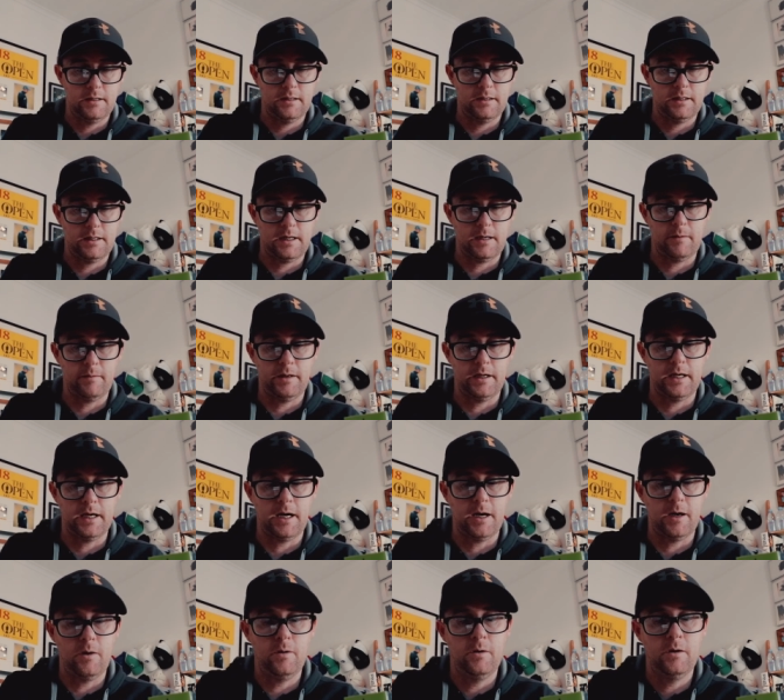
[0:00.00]
there we
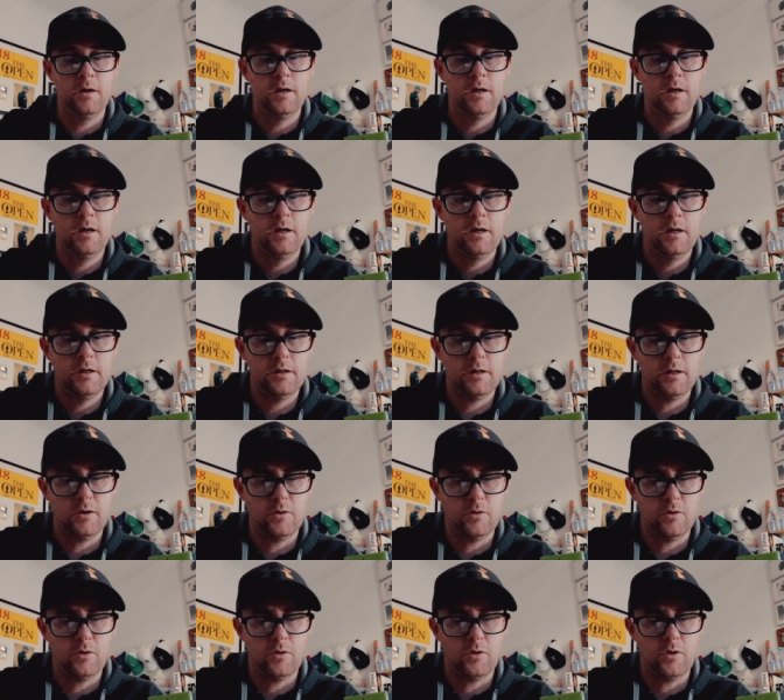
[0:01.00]
go.
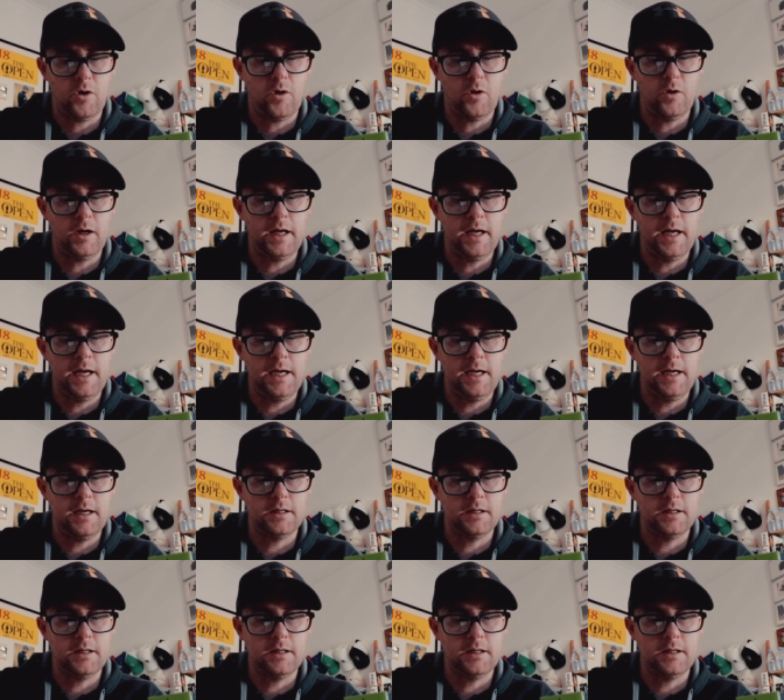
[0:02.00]
oh, Ollie